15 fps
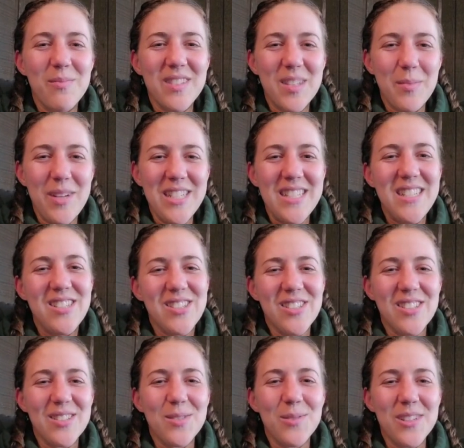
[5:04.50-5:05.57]
to my
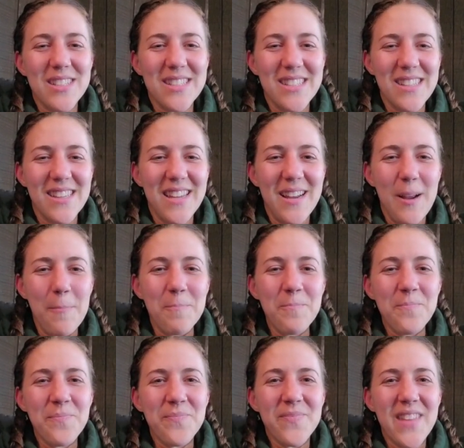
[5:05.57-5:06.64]
teachers who were still there,
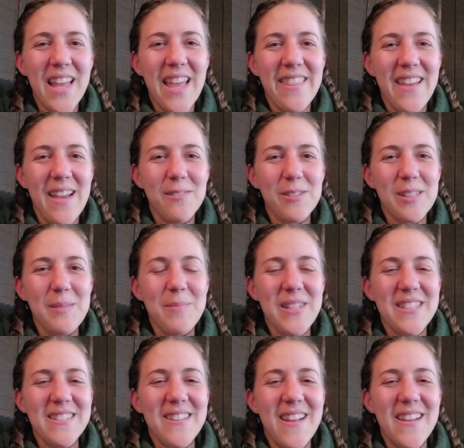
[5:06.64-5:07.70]
and that really
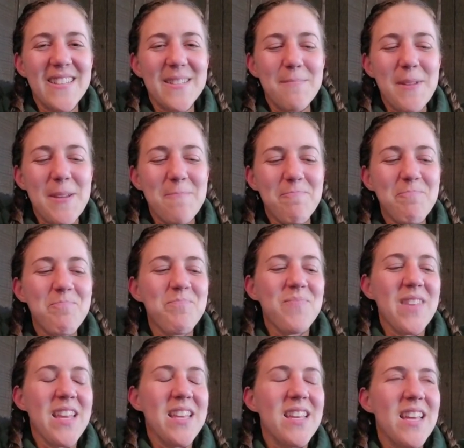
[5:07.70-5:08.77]
meant a lot to me.
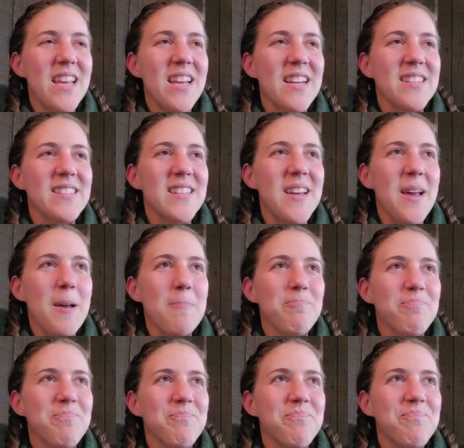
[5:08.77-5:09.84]
And
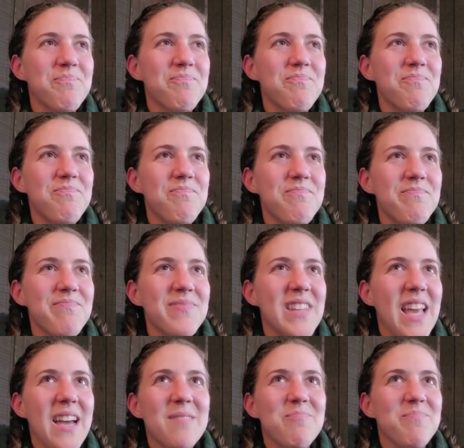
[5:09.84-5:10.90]

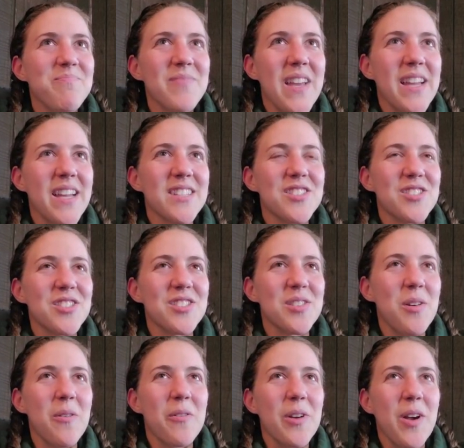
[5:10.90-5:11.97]
I guess just
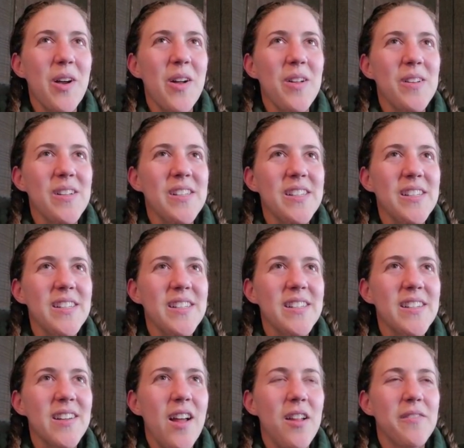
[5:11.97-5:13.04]
overall,
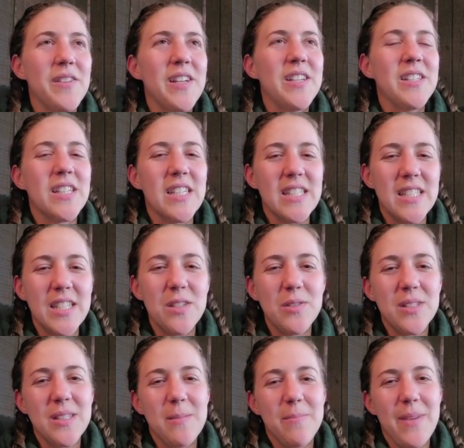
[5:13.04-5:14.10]
Oliverian
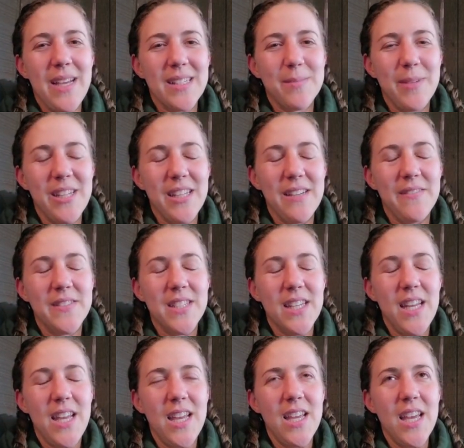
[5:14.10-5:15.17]
continues to impact my life
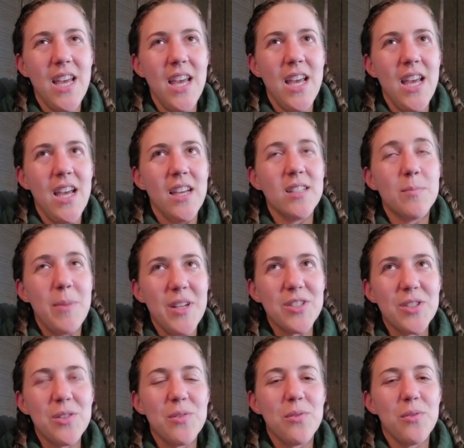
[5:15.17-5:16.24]
today,
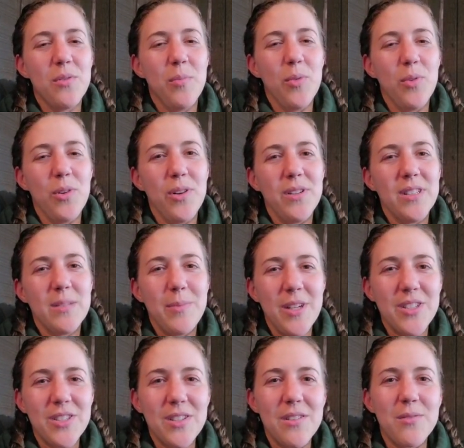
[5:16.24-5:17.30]
especially through the board,
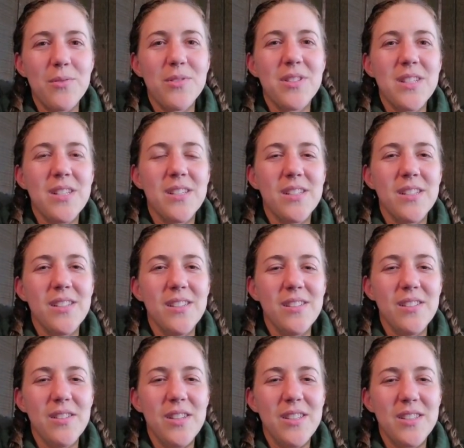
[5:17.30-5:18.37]
especially through seeing
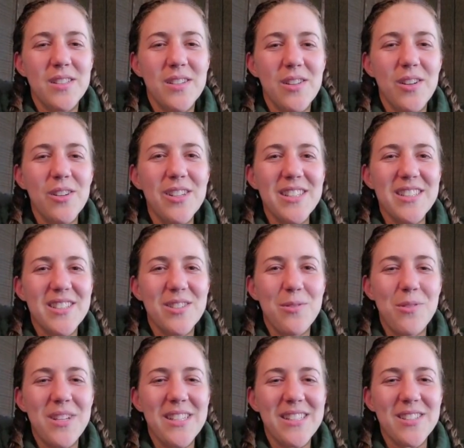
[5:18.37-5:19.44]
these current
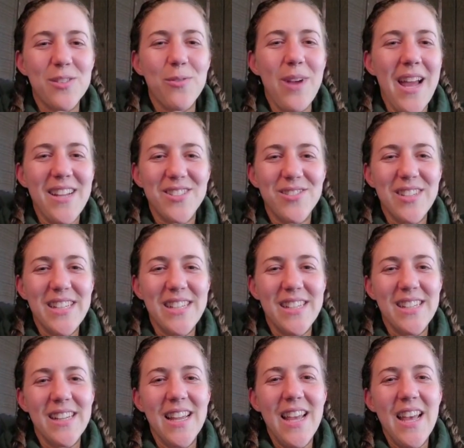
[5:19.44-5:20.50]
students
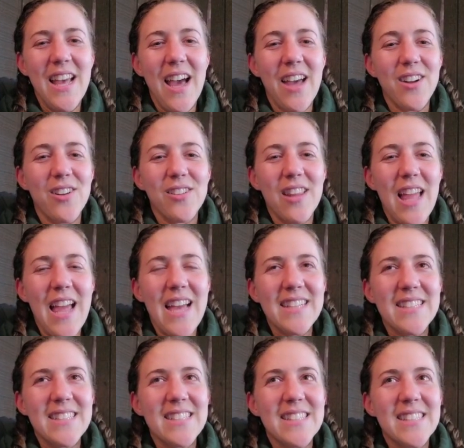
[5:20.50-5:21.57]
graduating. At our
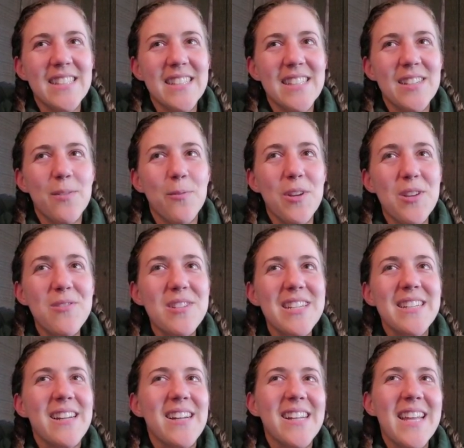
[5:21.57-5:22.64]
last
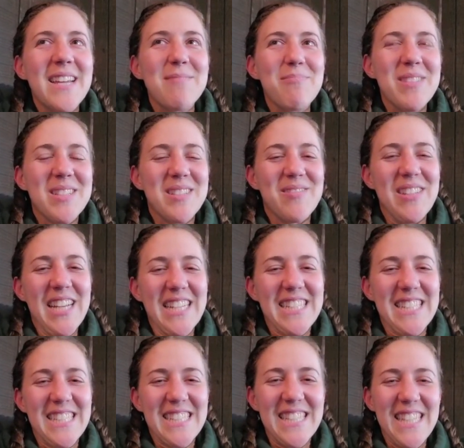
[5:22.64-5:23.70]
reunion on campus, we got
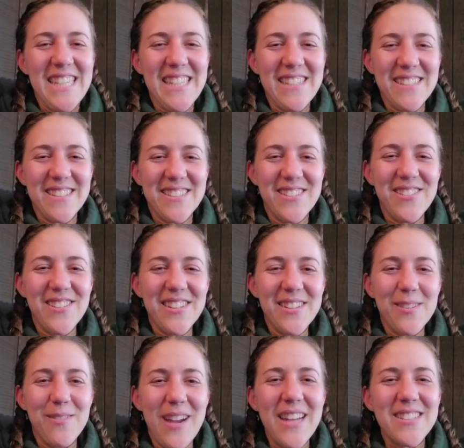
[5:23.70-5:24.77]
to see a
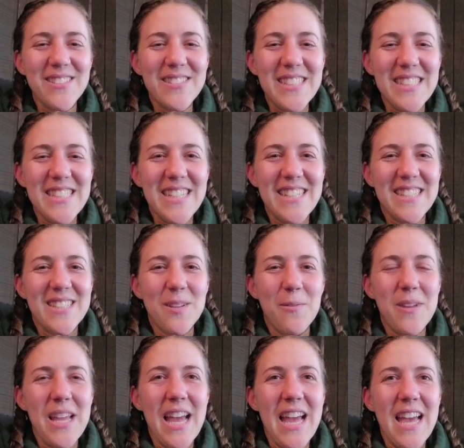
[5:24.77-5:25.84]
student graduate, and so
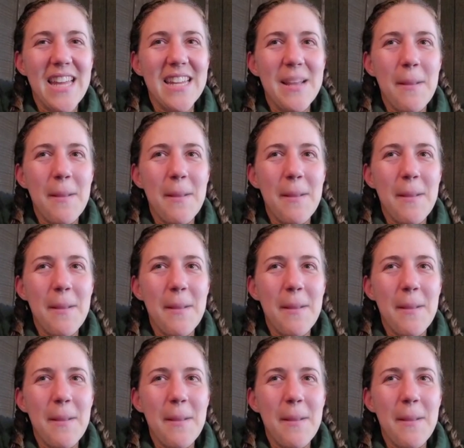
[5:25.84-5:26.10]
we had